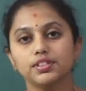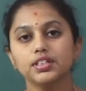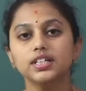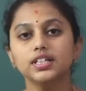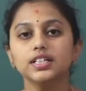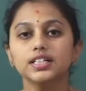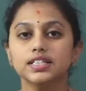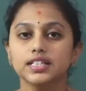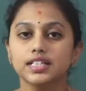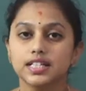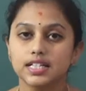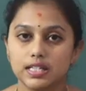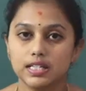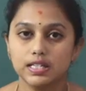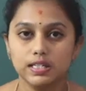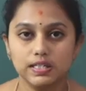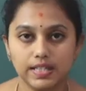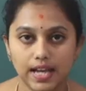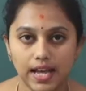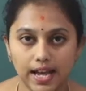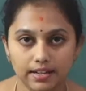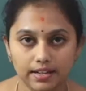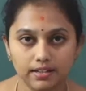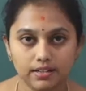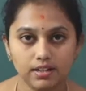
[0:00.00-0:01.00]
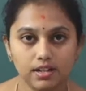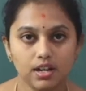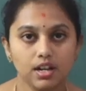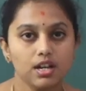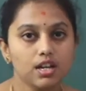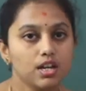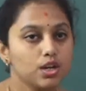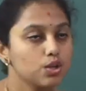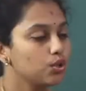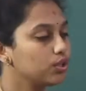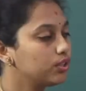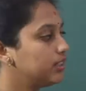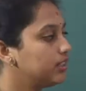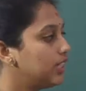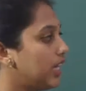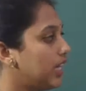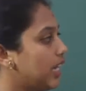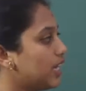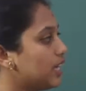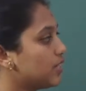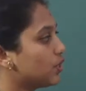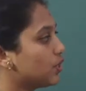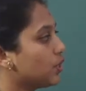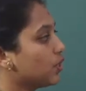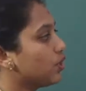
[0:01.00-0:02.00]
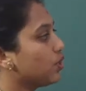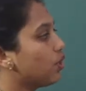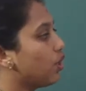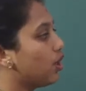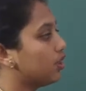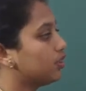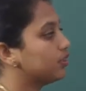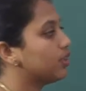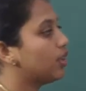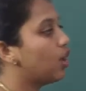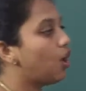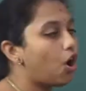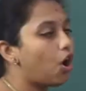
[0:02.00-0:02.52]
the stack. So these are all the